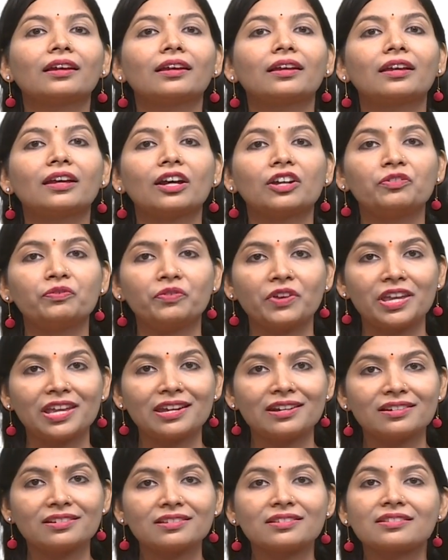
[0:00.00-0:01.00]

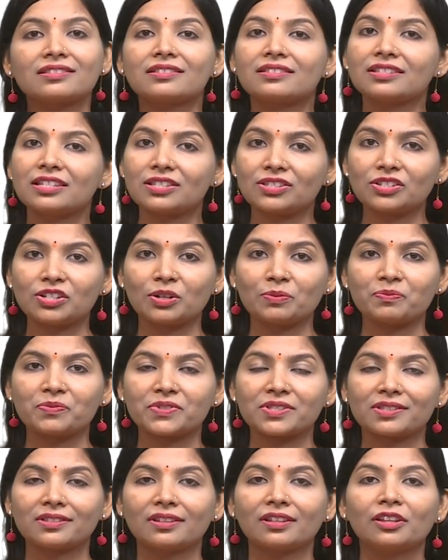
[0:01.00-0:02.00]
conveyor
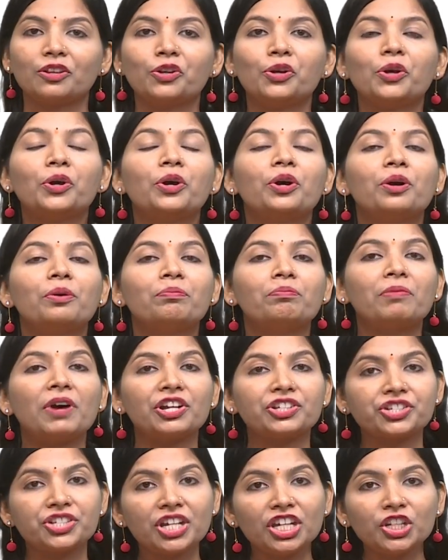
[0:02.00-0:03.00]
systems,
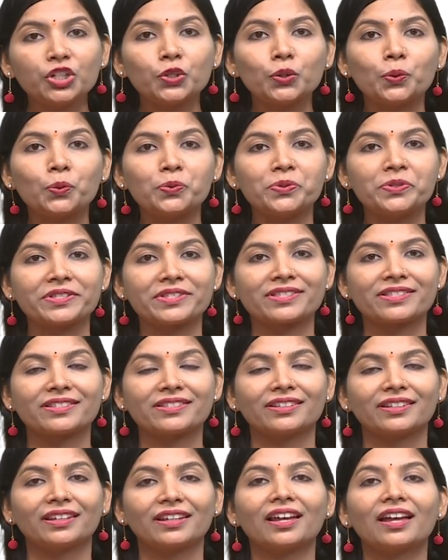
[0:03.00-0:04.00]
machine tools,
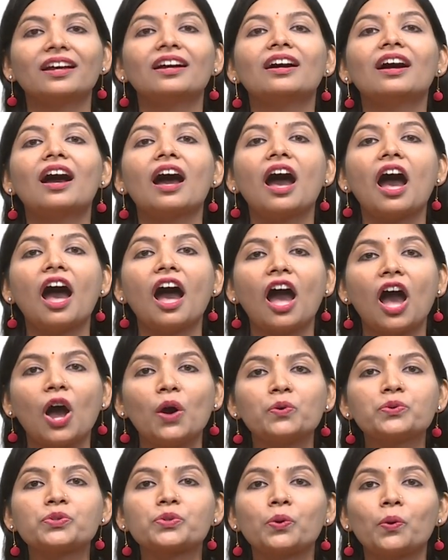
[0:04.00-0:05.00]

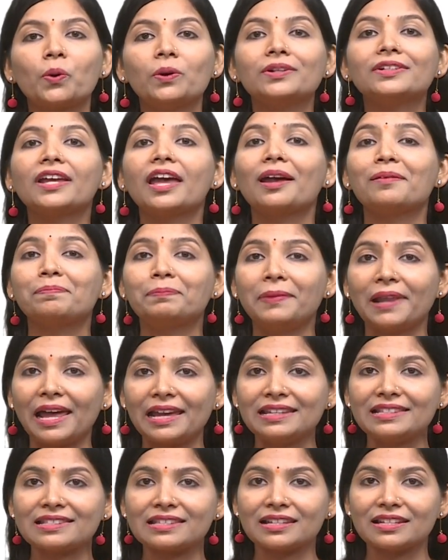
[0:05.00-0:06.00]
household
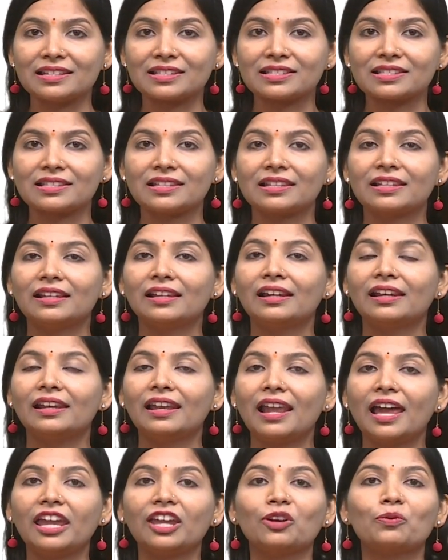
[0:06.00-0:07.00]
appliances
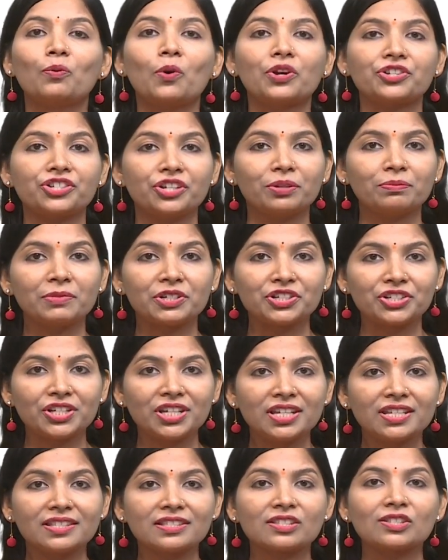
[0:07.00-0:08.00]
like washing
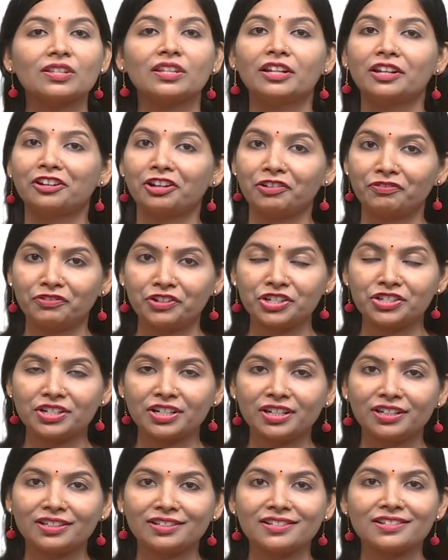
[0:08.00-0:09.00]
machines,
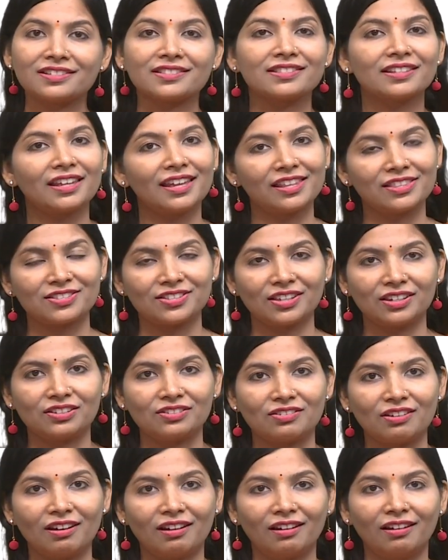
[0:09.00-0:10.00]
refrigerators,
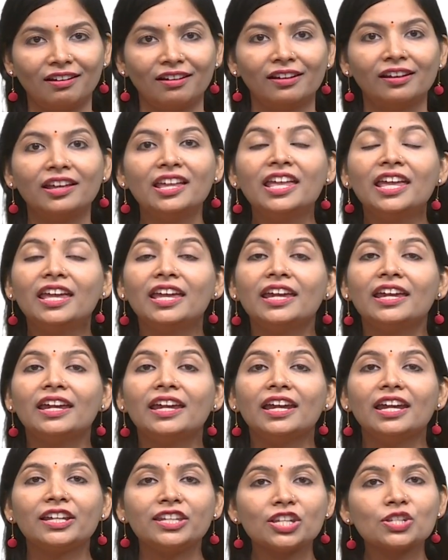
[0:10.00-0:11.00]
etc.
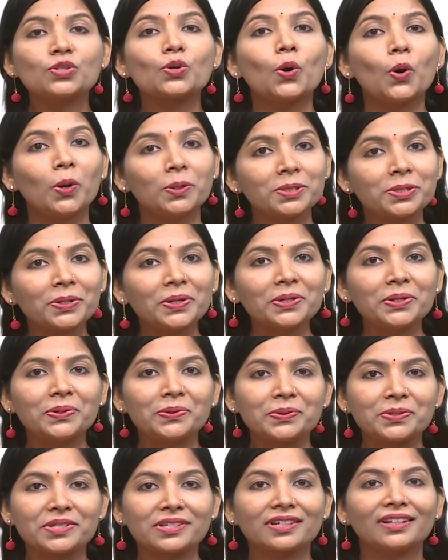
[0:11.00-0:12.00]
It is also
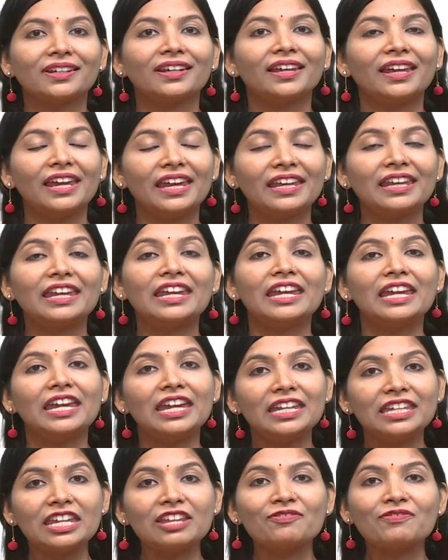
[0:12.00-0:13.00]
used in
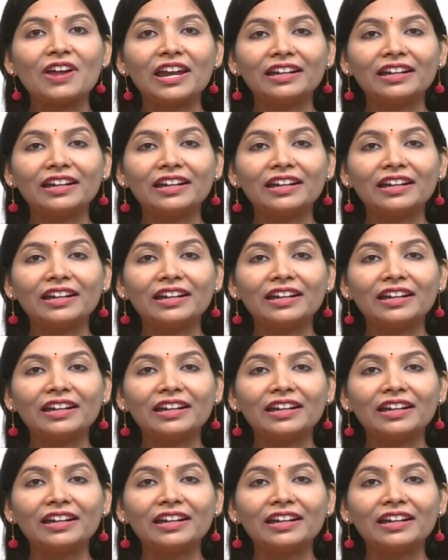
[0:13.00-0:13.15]
heating